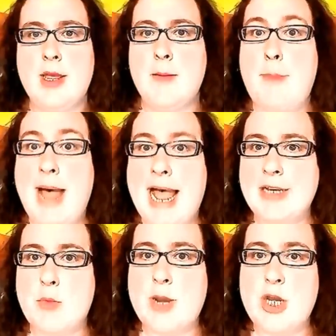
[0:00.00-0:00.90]
But
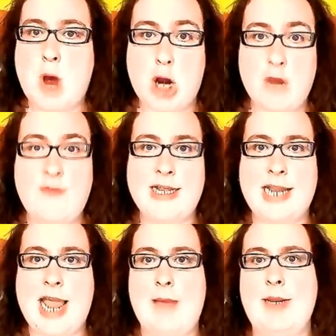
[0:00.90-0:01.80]
when you are feeling
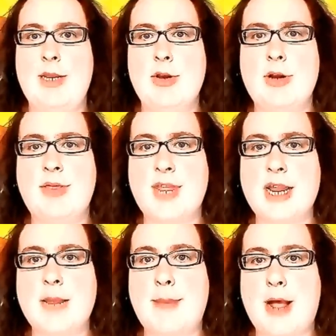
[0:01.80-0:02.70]
happy, you can think
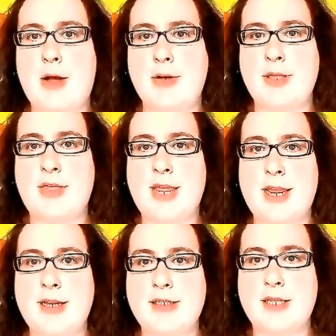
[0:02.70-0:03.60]
about
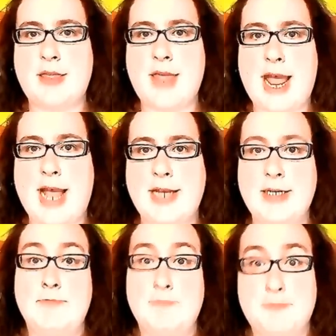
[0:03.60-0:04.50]
things that
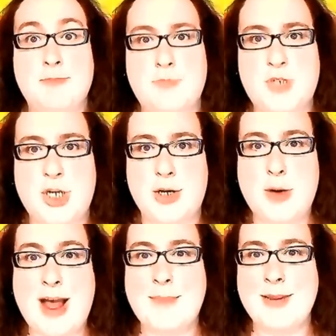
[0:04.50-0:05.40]
cheer you up.